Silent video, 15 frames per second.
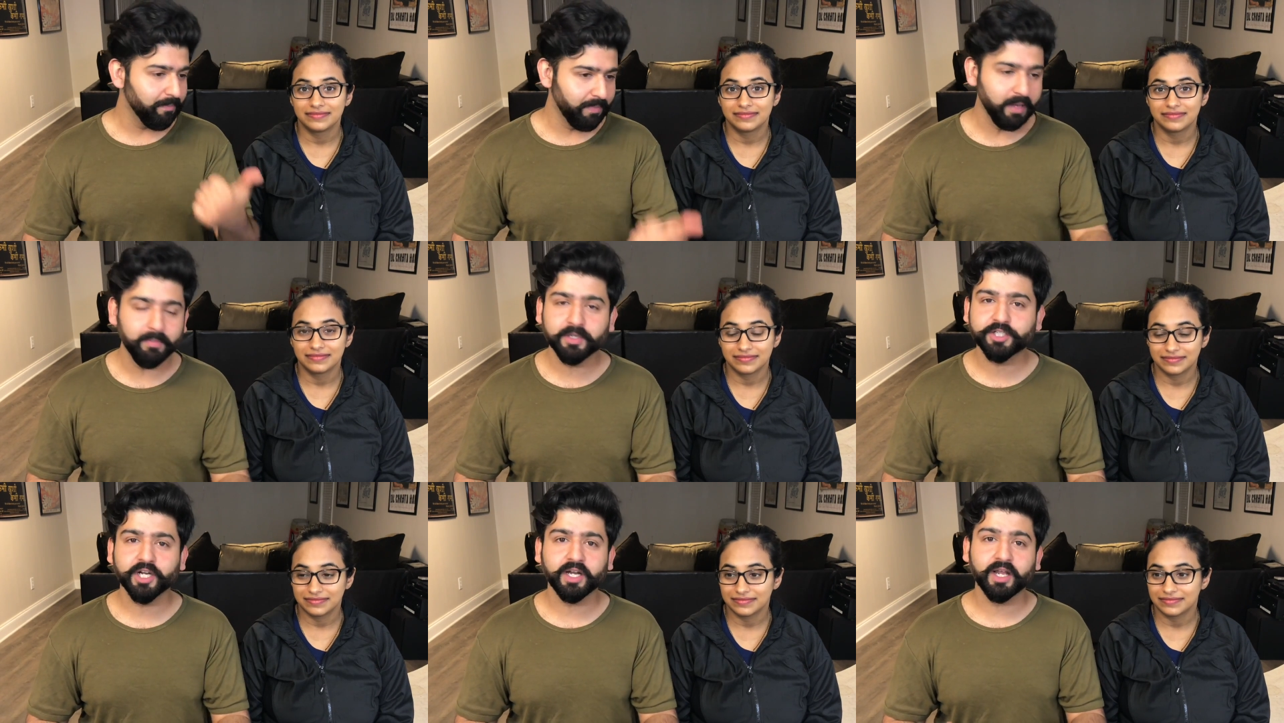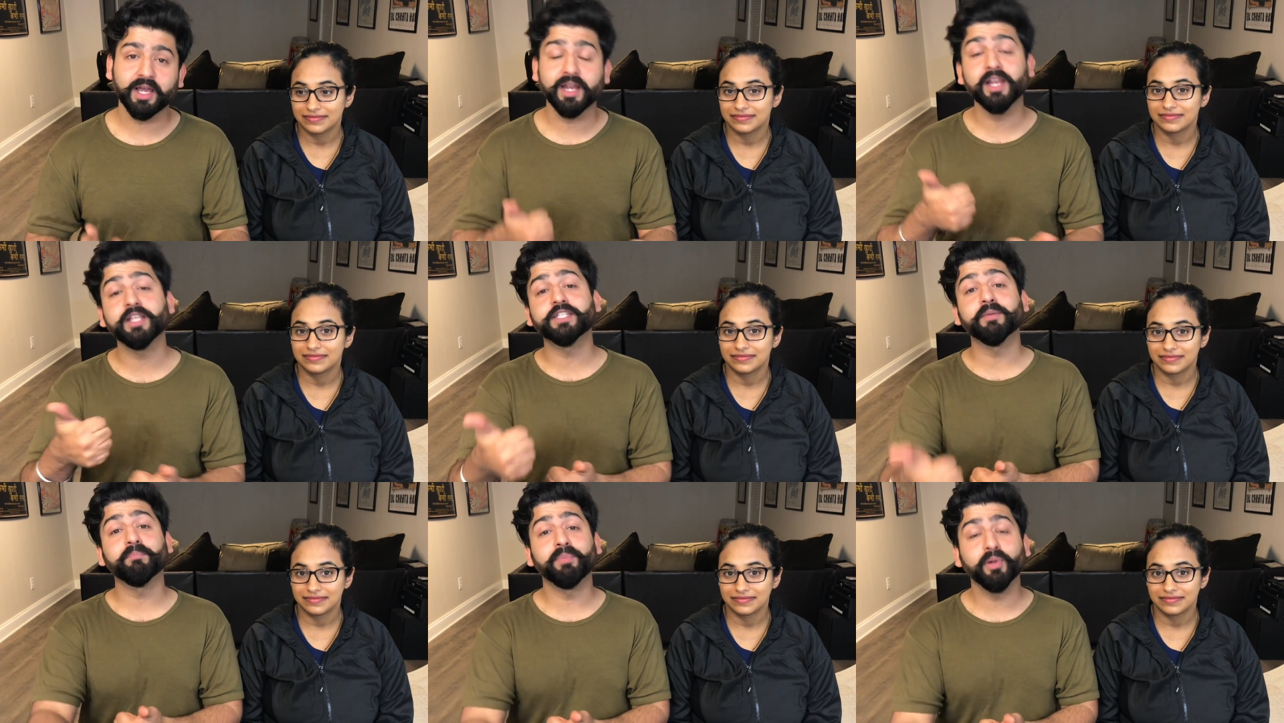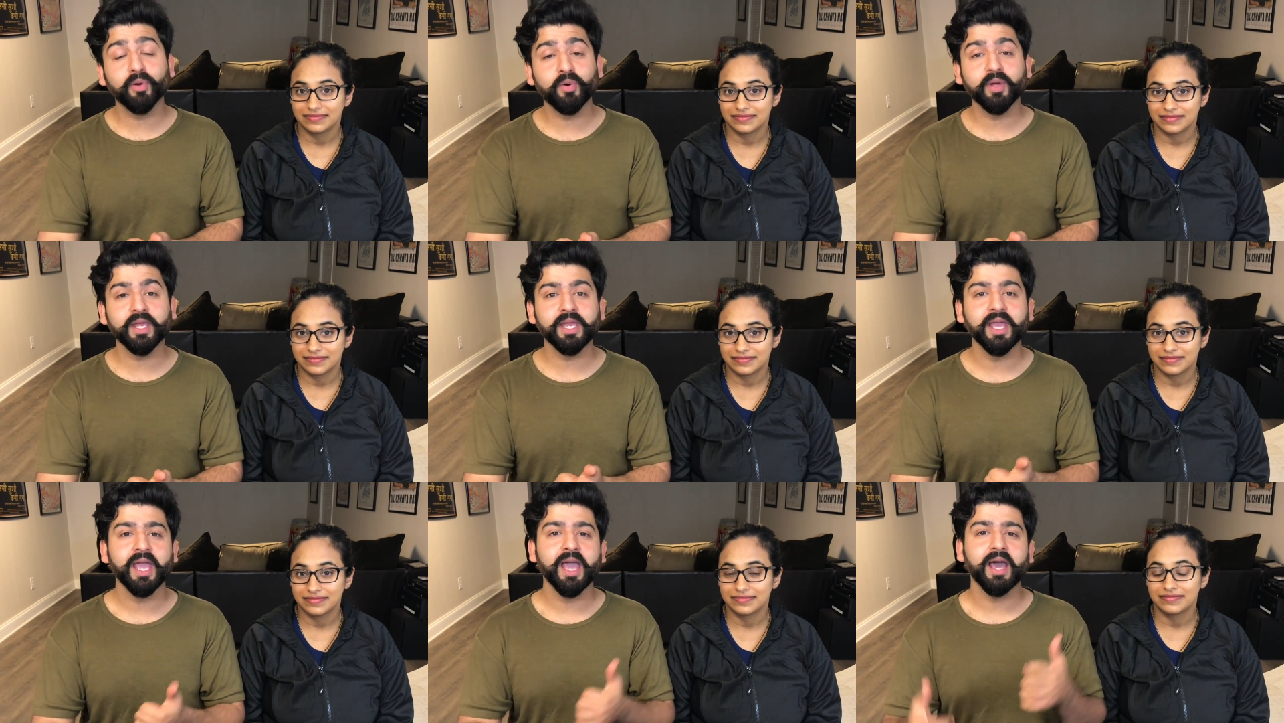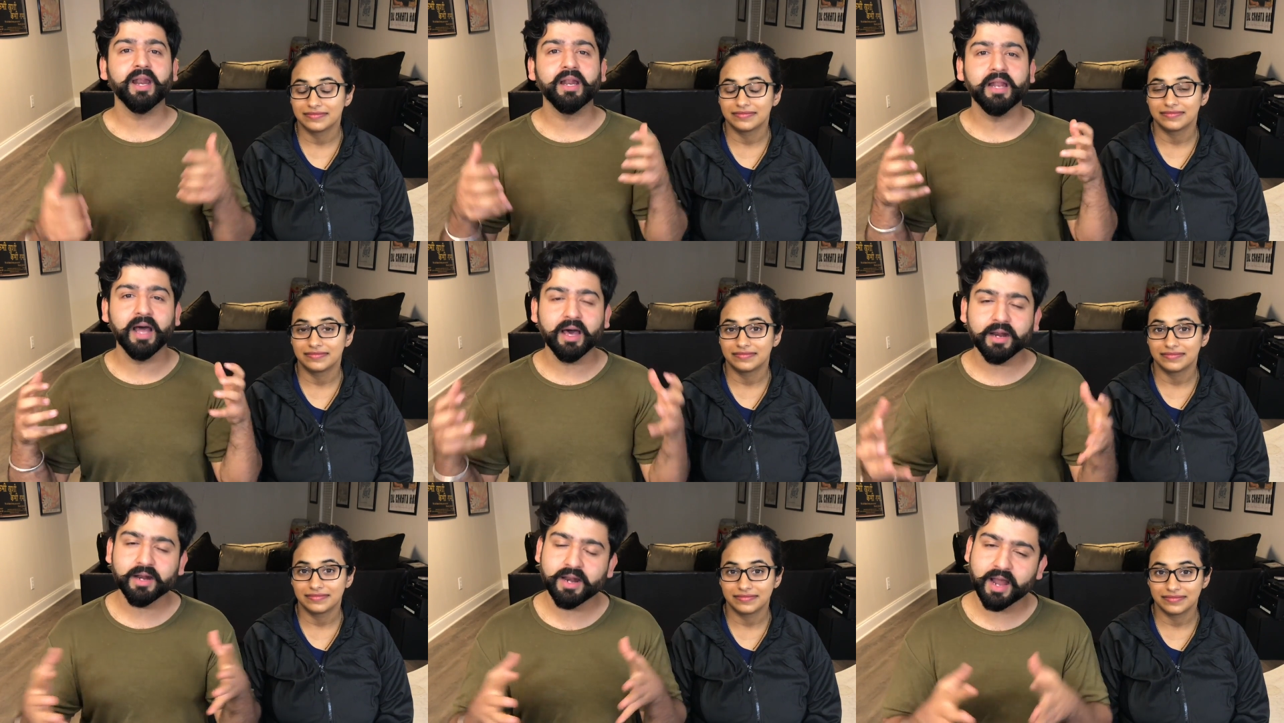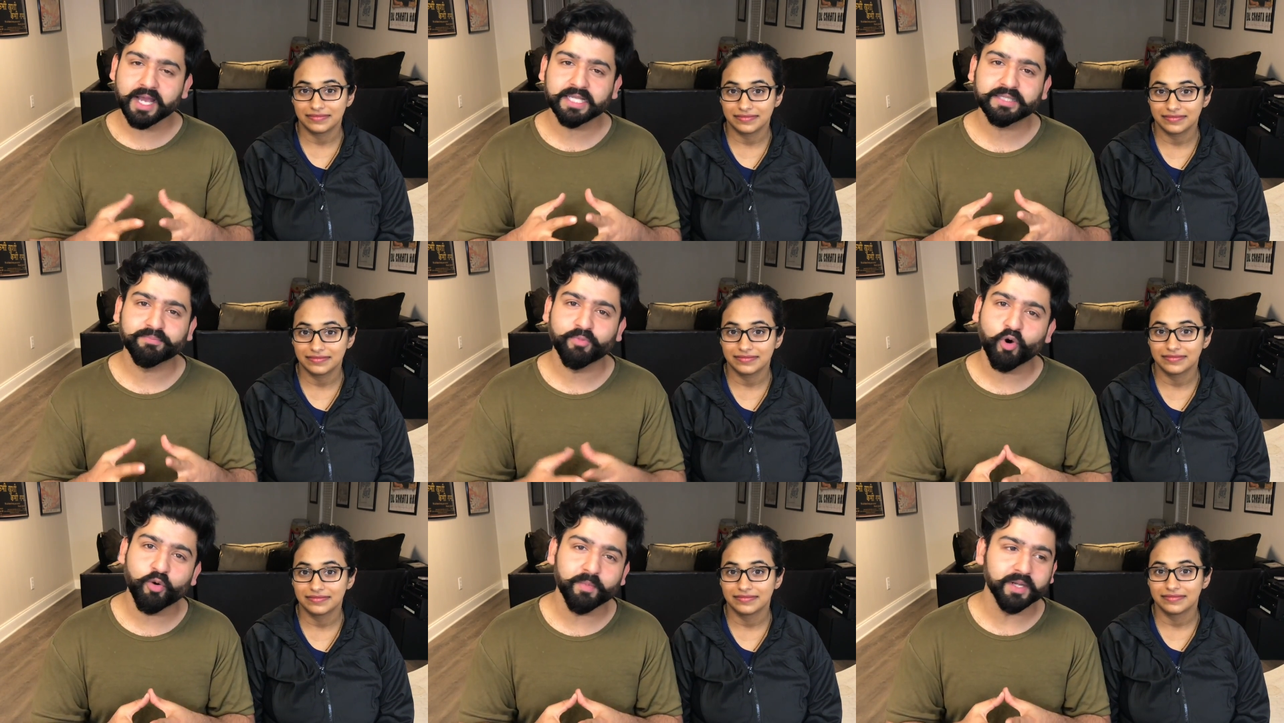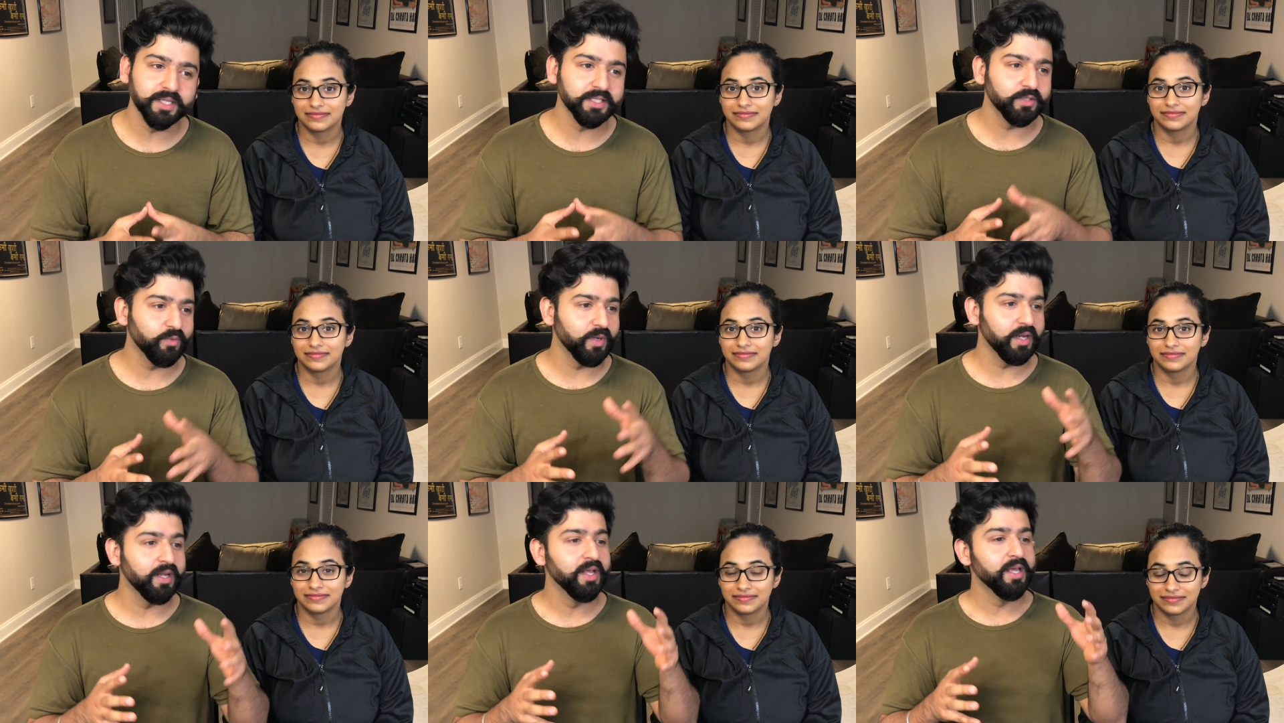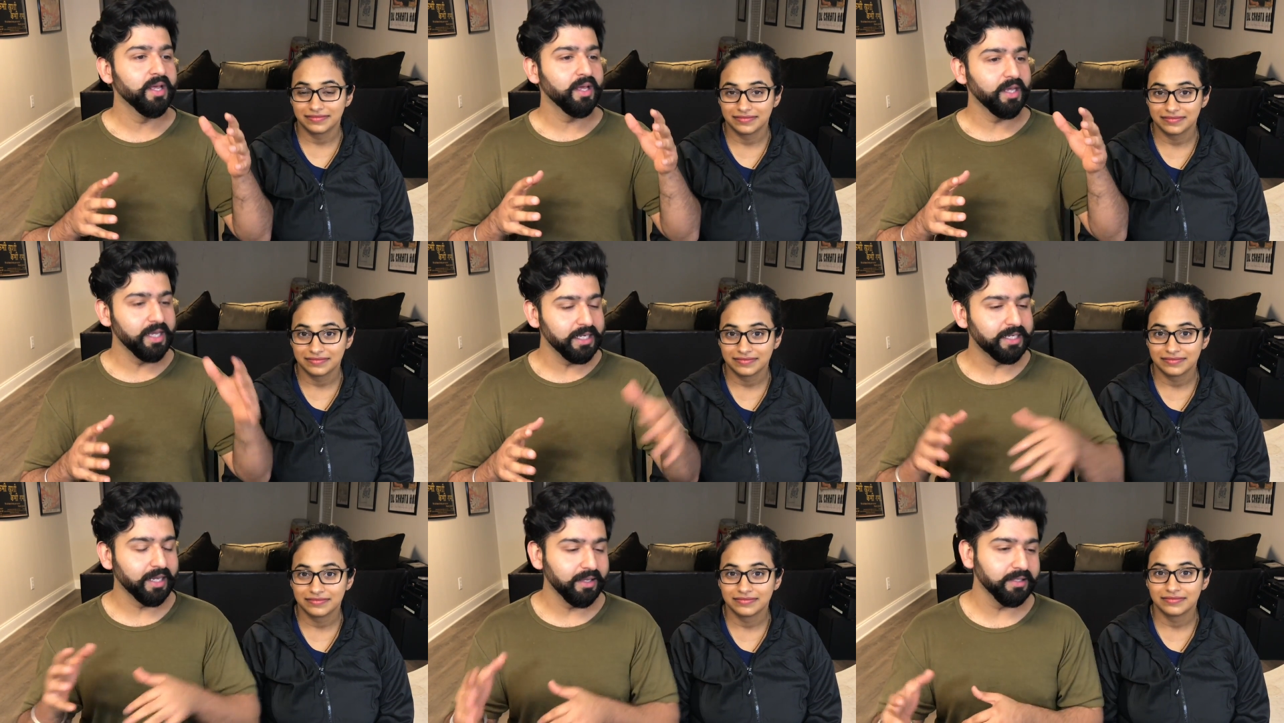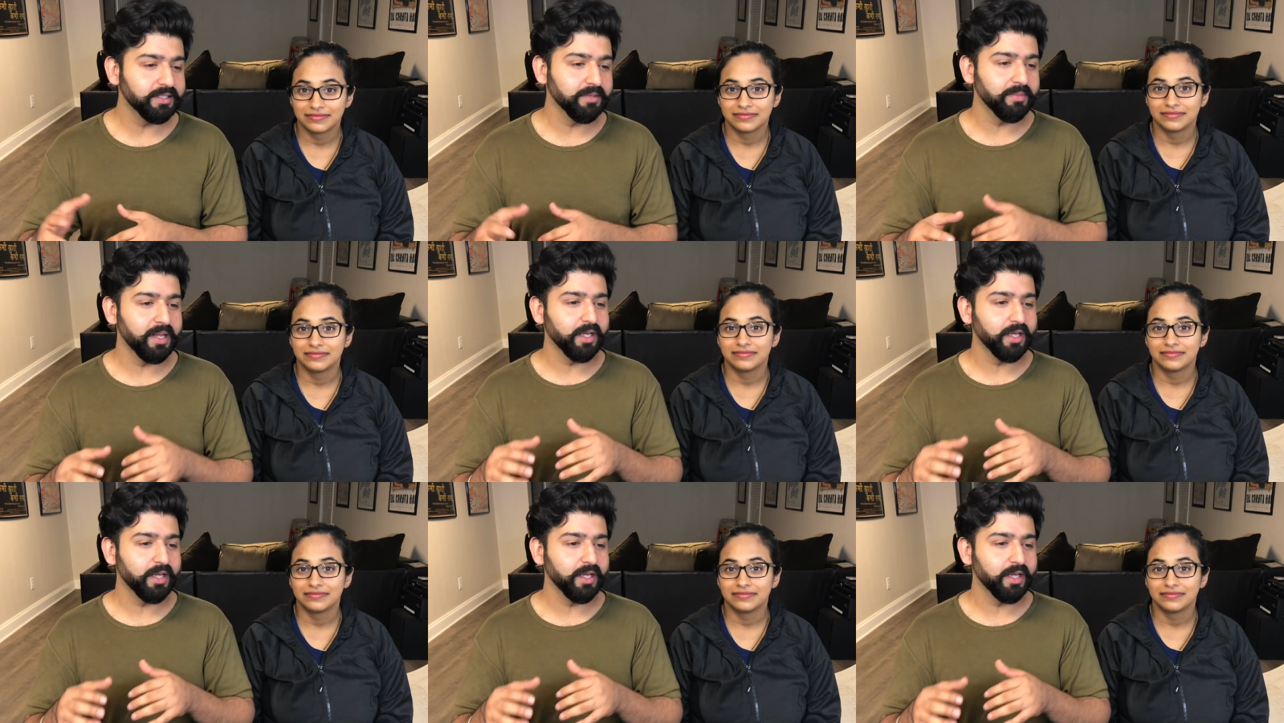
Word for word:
Speaker 1: Baby Cheta and his employee had a lot of nice moments when he tells him